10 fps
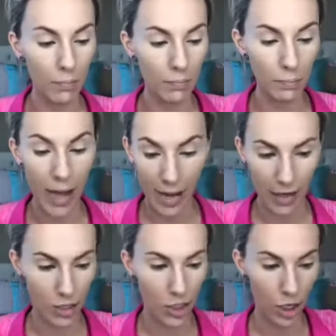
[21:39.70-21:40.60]

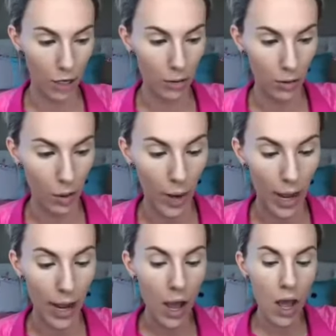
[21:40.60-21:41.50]
package here,
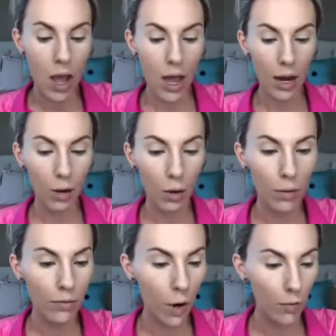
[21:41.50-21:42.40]
okay? And I'll
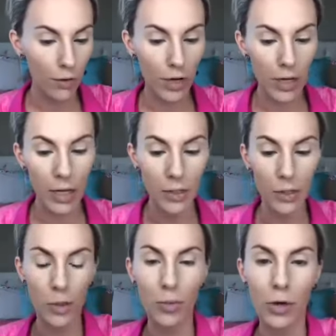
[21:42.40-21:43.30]
go over it again
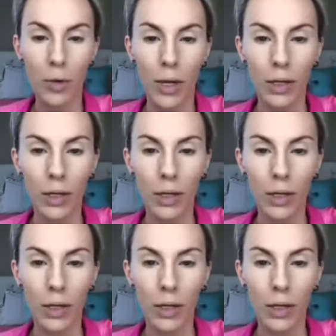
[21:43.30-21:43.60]
super quick.